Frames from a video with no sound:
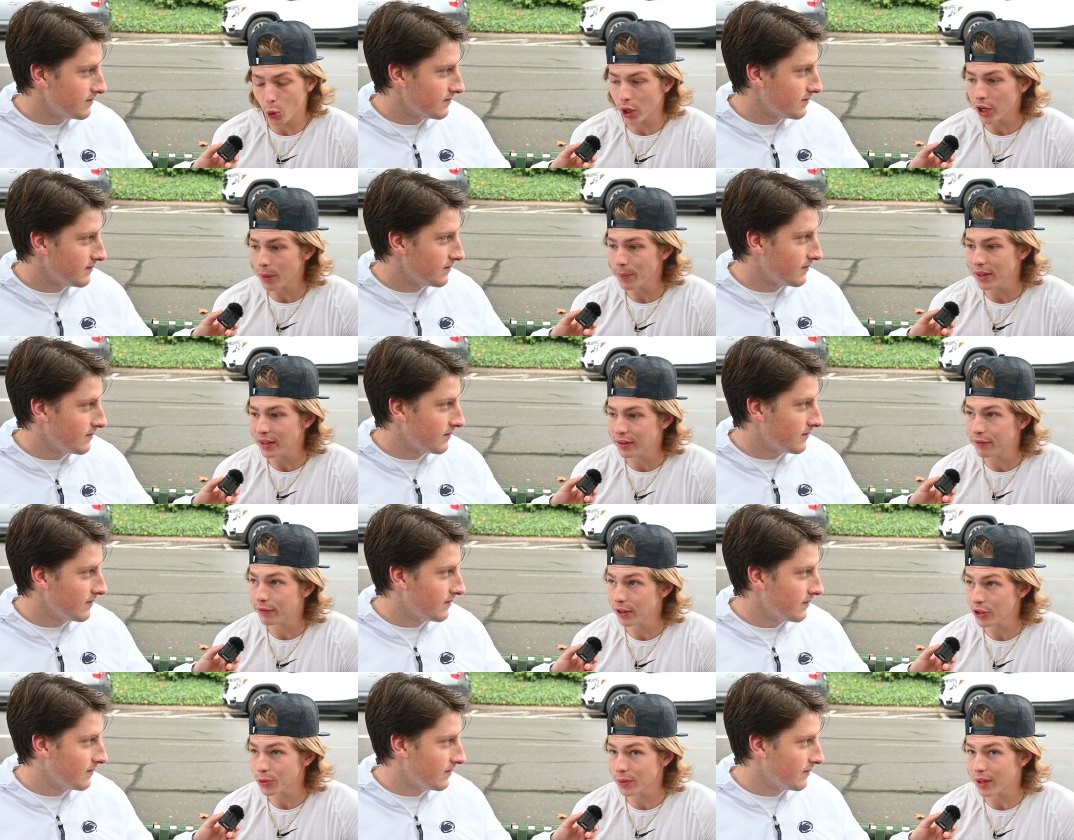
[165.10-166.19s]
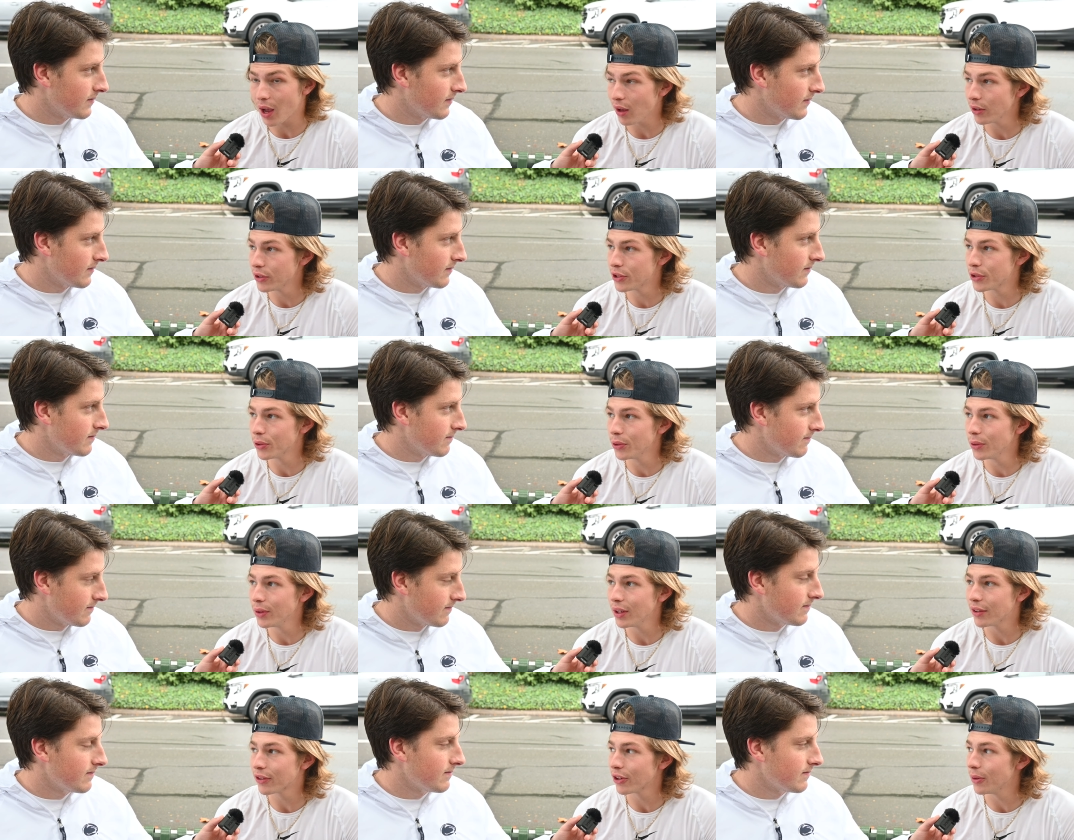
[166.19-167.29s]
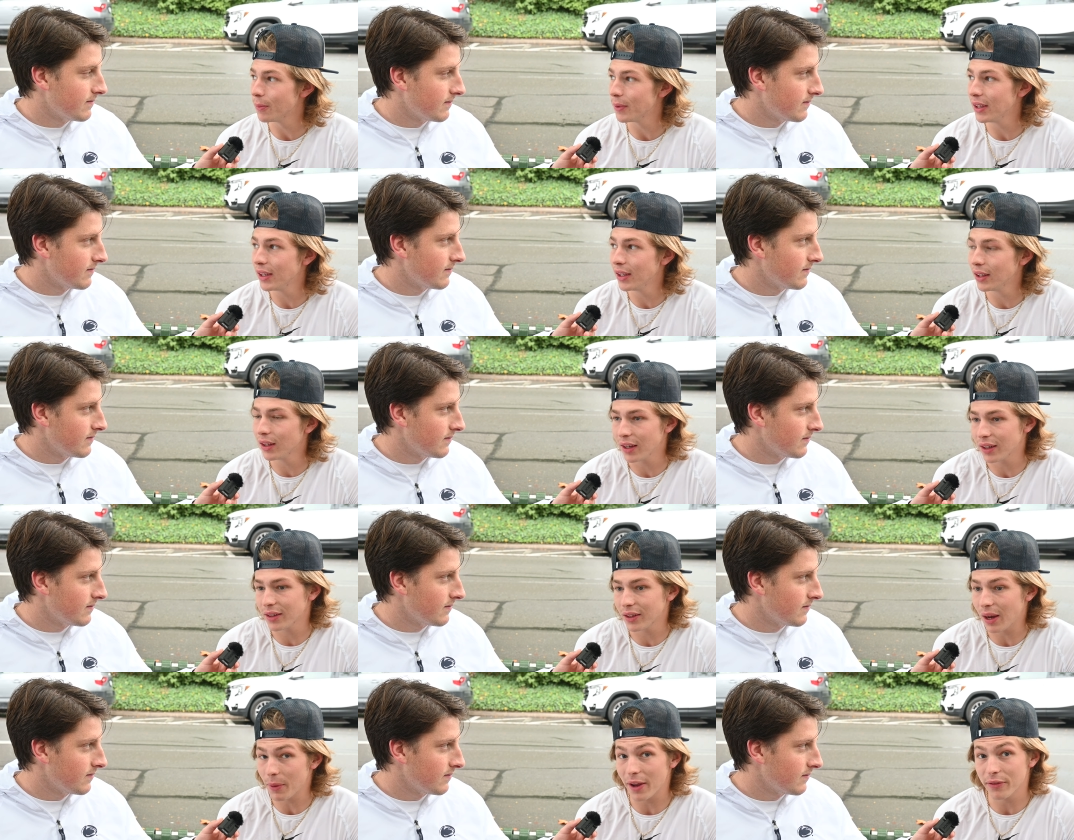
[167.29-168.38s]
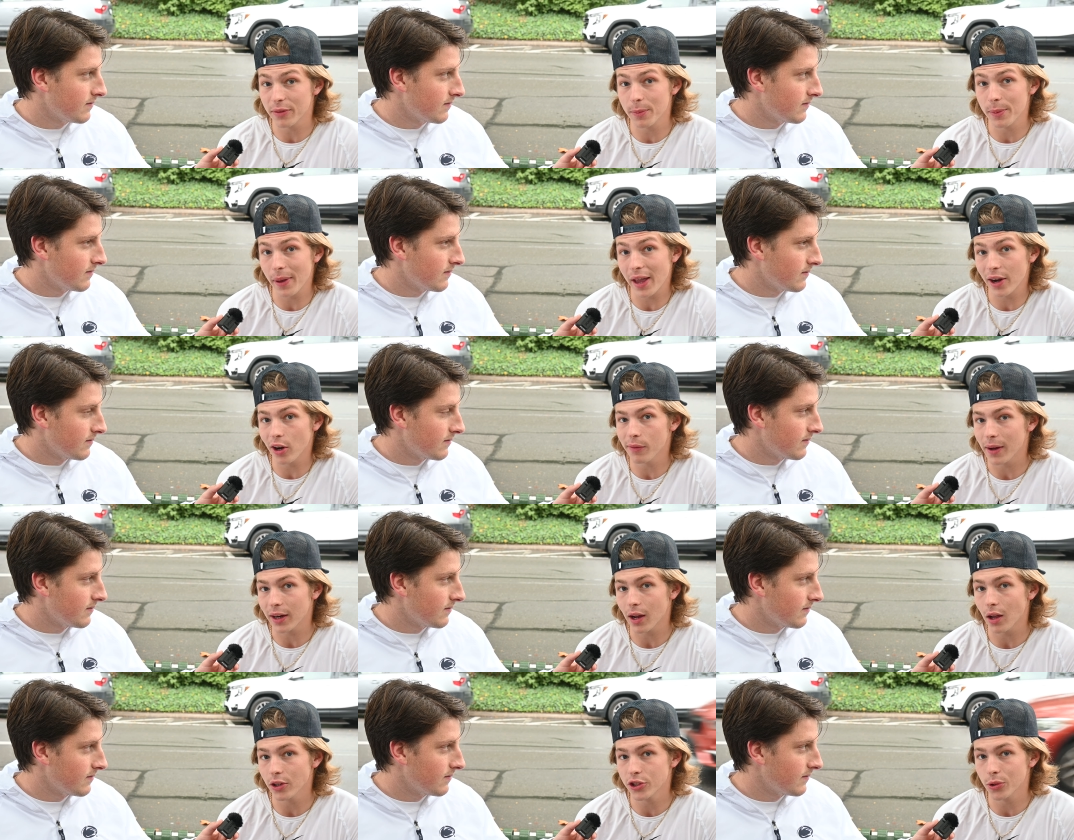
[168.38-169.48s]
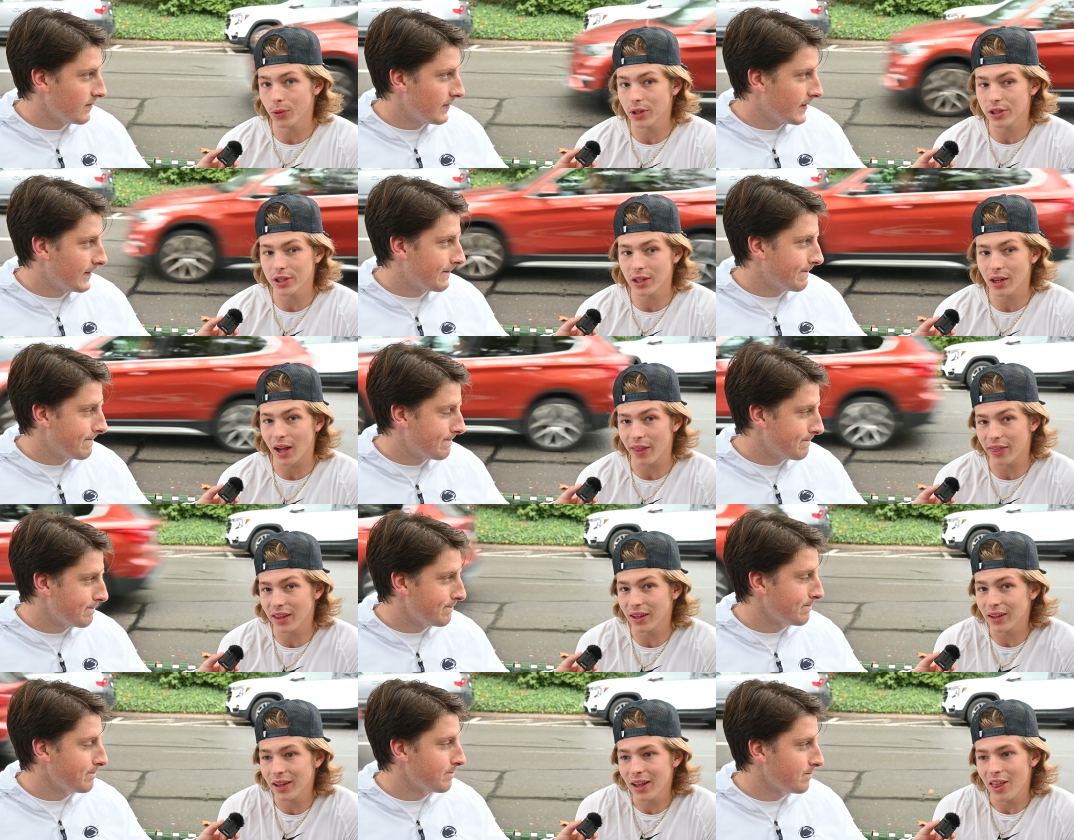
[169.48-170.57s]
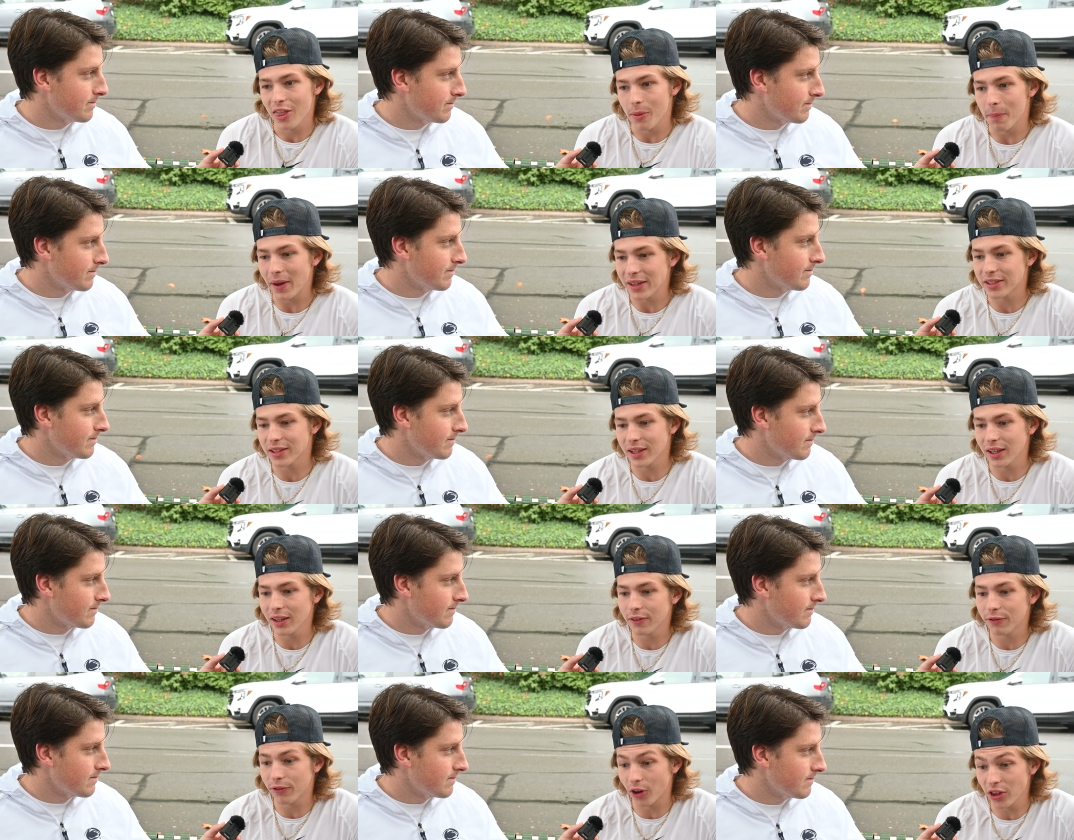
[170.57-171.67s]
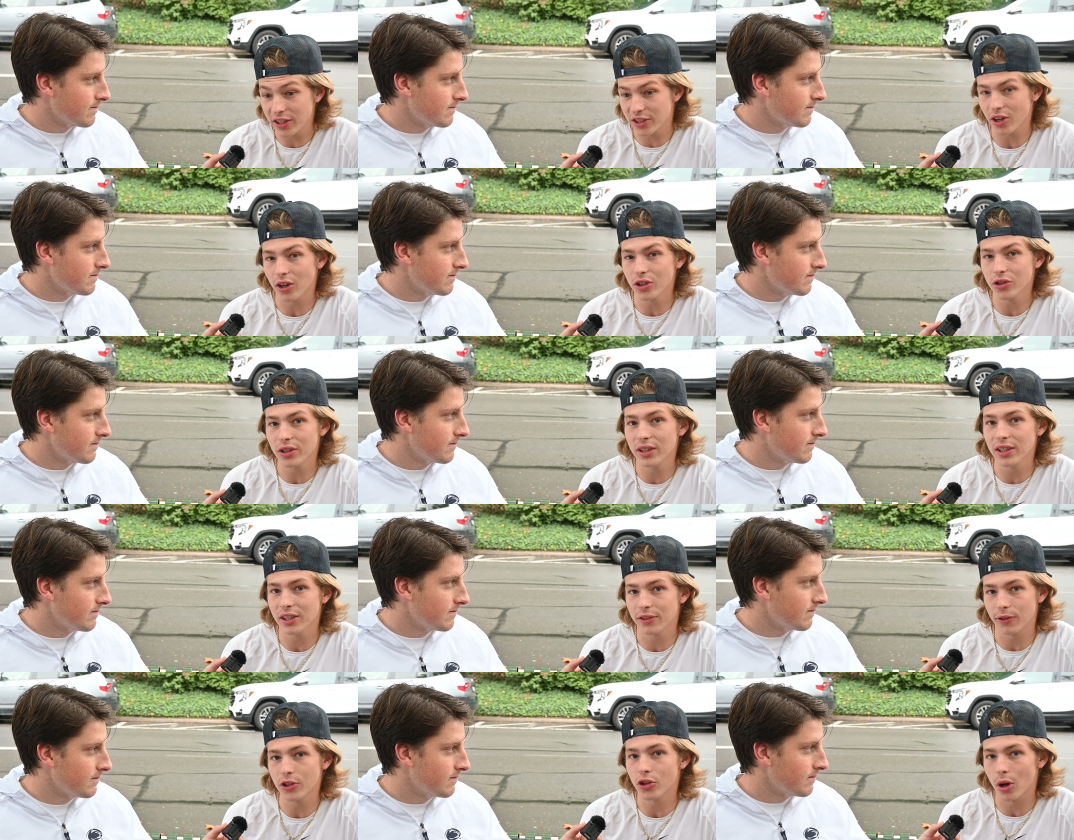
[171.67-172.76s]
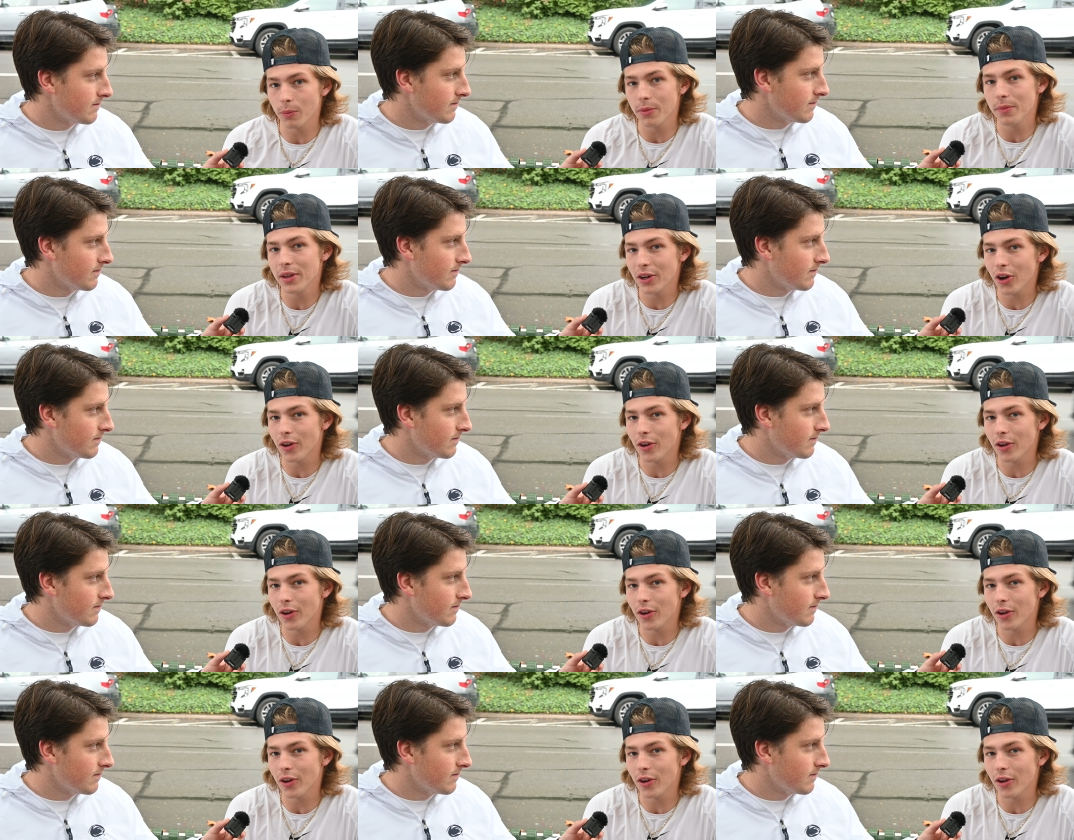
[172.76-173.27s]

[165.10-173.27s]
Speaker 1: We're going to be finished with college soon. It's going to be like, I'm going to have to be paying off my college tuition. I think the best thing for this country is for Trump to be in